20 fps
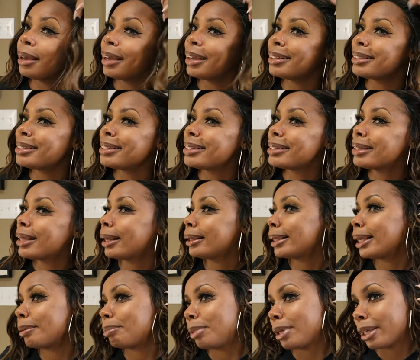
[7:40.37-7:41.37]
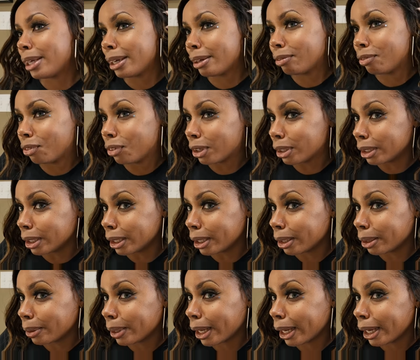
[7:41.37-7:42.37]
And she's not that big head friendly,
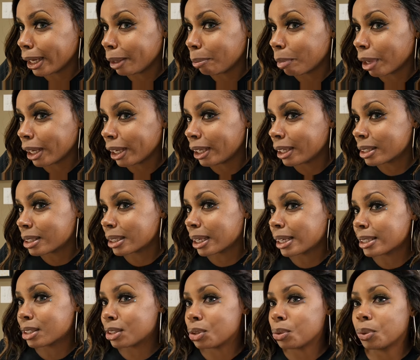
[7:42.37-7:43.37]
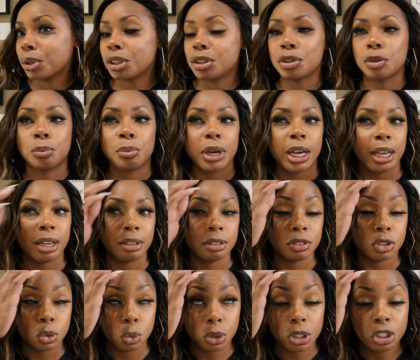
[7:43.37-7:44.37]
okay? My head size is
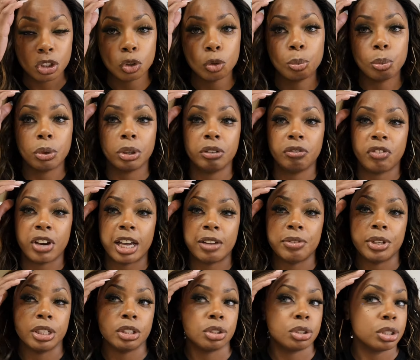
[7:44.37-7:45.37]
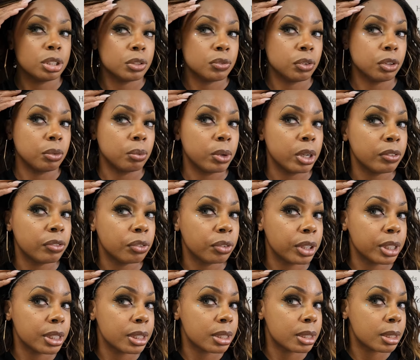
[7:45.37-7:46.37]
22.5 inches for
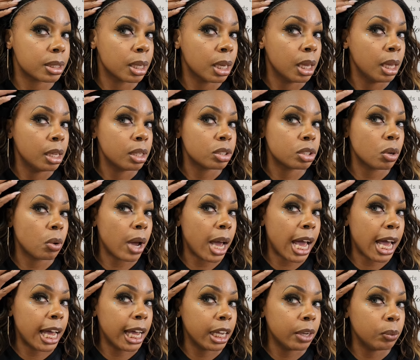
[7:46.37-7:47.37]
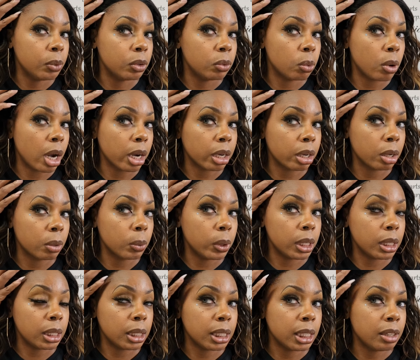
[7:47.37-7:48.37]
reference. So I would rock her with
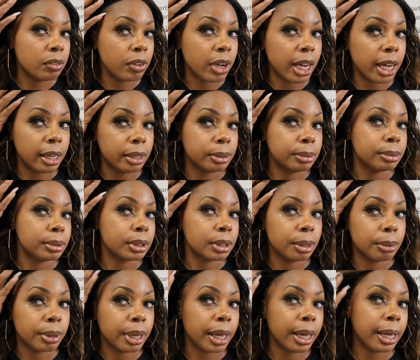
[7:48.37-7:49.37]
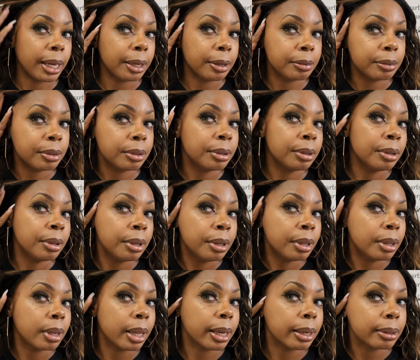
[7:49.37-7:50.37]
leave out, okay?
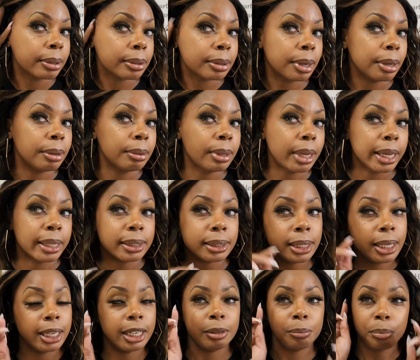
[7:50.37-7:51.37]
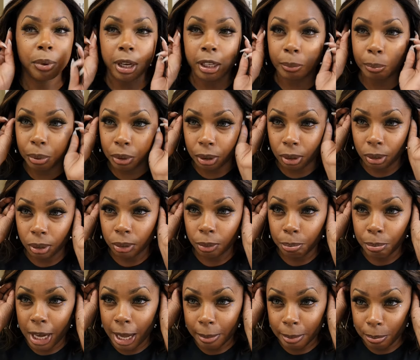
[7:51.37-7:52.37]
Like so, like that, and probably put a little
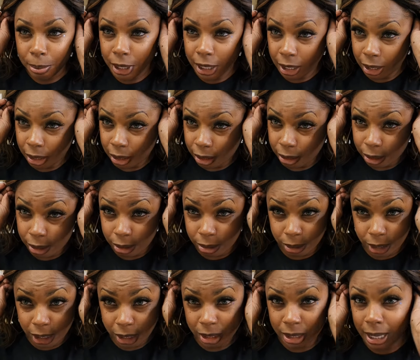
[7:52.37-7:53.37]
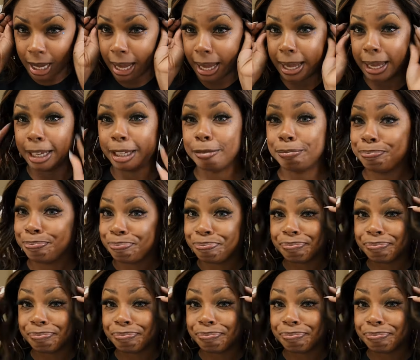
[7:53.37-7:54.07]
bobby pin in her on each side.